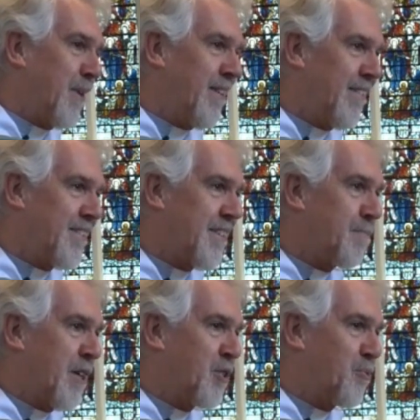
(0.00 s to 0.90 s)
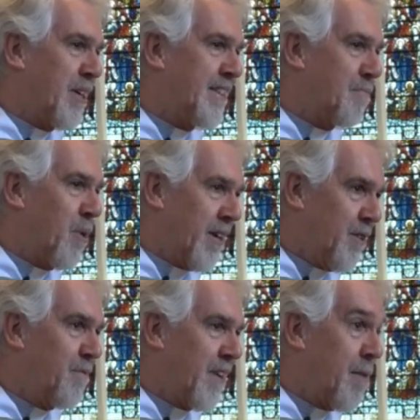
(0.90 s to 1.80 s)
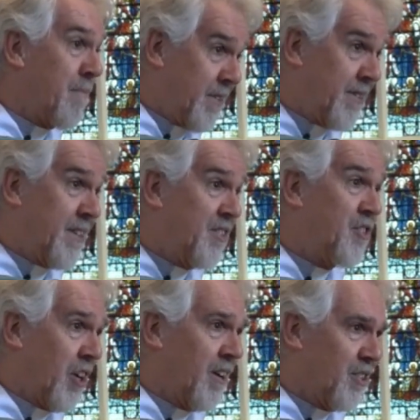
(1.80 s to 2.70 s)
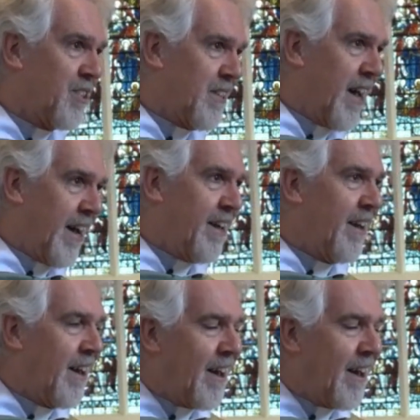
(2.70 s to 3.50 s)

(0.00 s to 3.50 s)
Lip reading: We there's a special reason why you've come to this church today.